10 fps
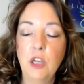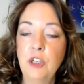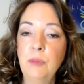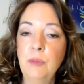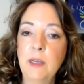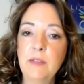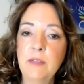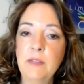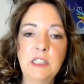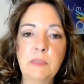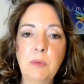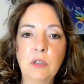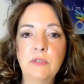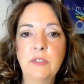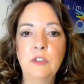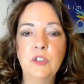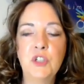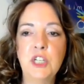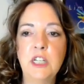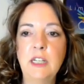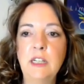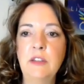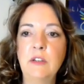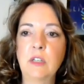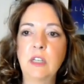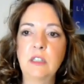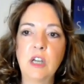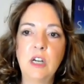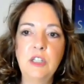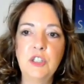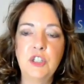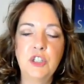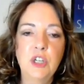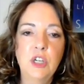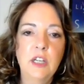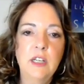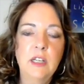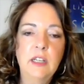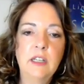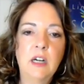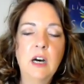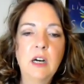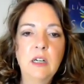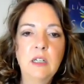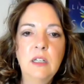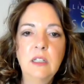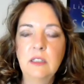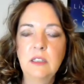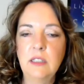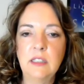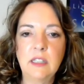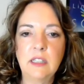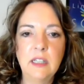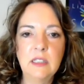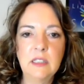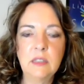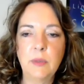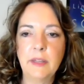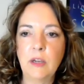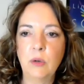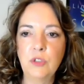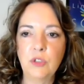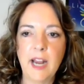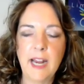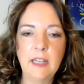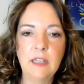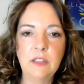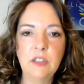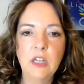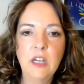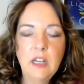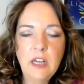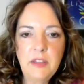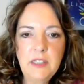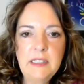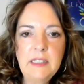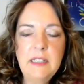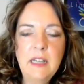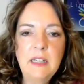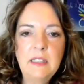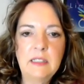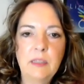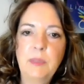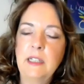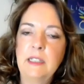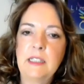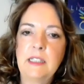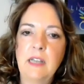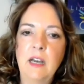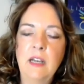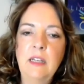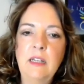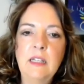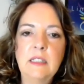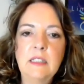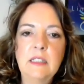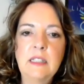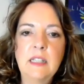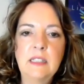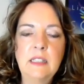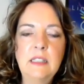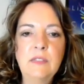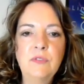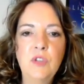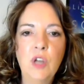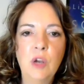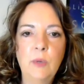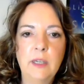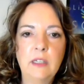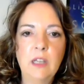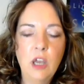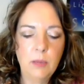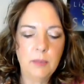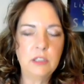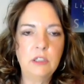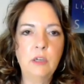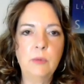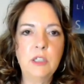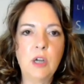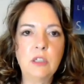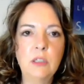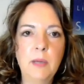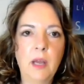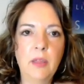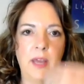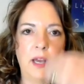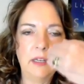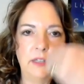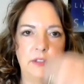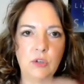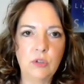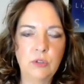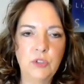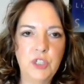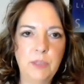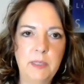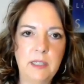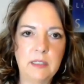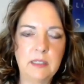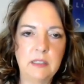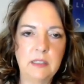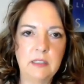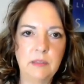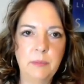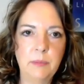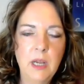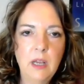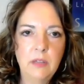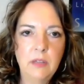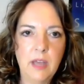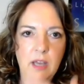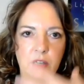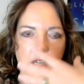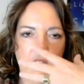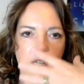You might feel a spark of energy in their touch, in a hug, in a kiss, when they hold your hand. And this ignites something inside. And it's that sense of knowing. Because, we talked about that internal GPS system, that